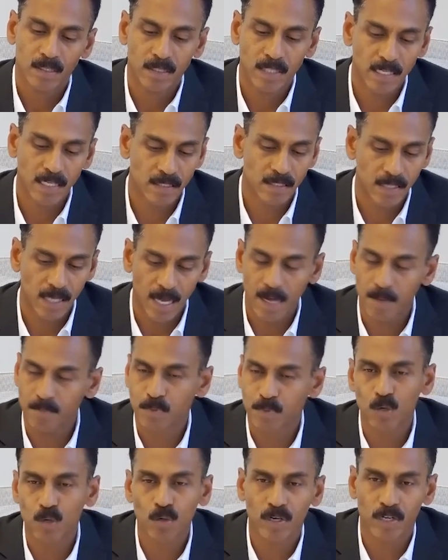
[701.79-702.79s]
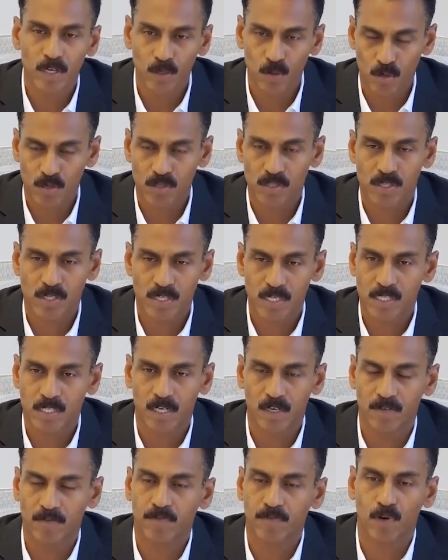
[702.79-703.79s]
there is absolutely no
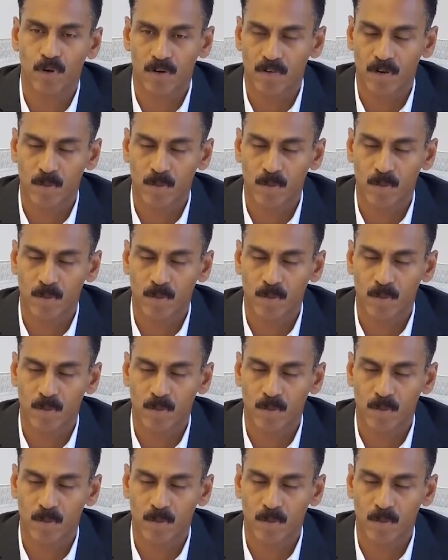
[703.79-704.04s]
restriction for